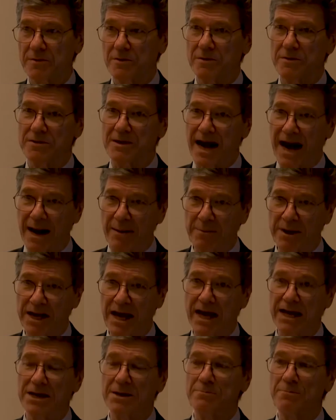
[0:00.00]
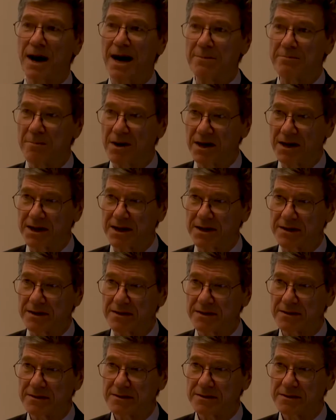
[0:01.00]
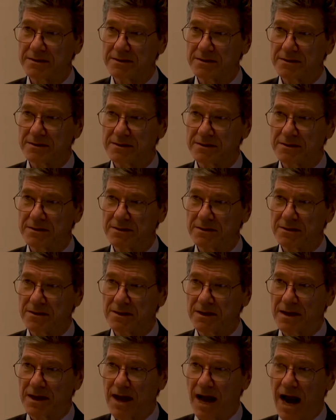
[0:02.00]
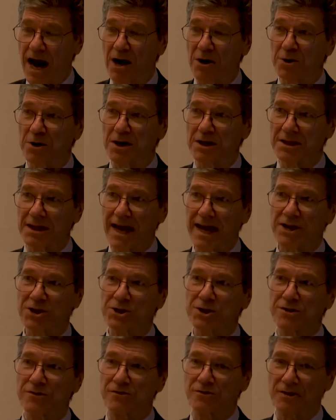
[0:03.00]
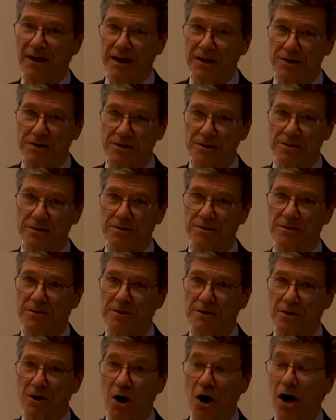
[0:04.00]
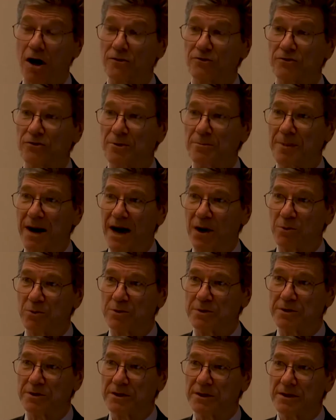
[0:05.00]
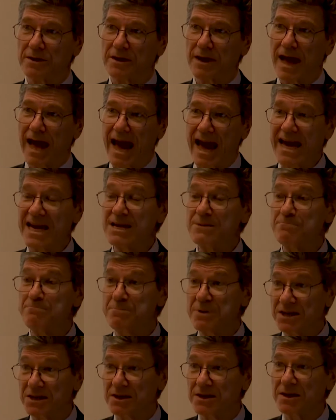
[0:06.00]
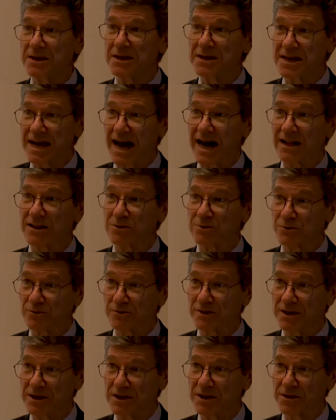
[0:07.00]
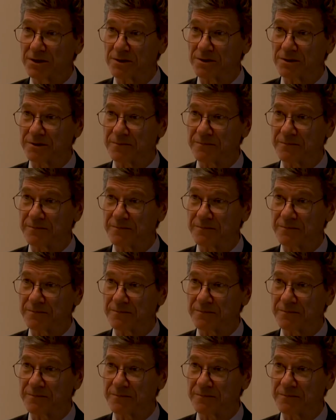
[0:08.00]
dominated by money. Our election cycle costs about $8 billion a year.